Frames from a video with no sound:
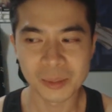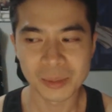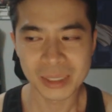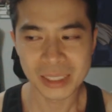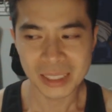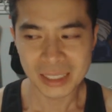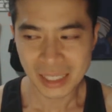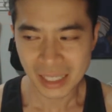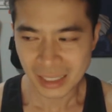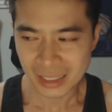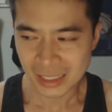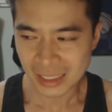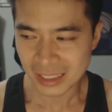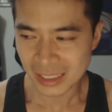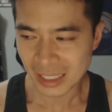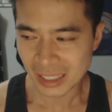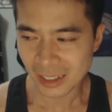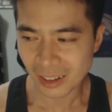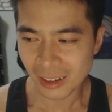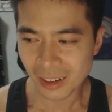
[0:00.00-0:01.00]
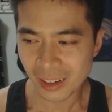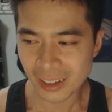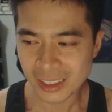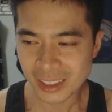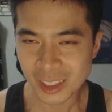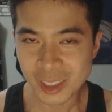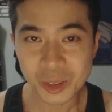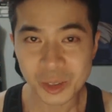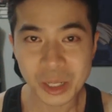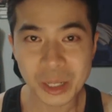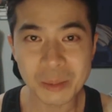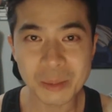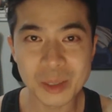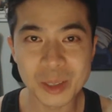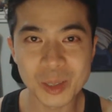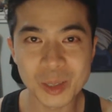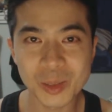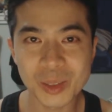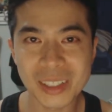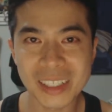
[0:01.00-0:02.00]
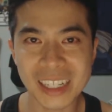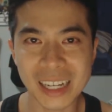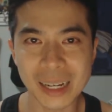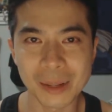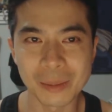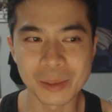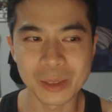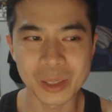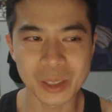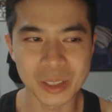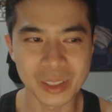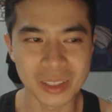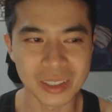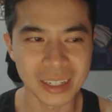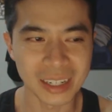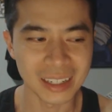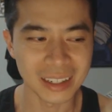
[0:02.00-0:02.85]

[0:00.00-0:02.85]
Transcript: she said, oh, so dreams do really come true.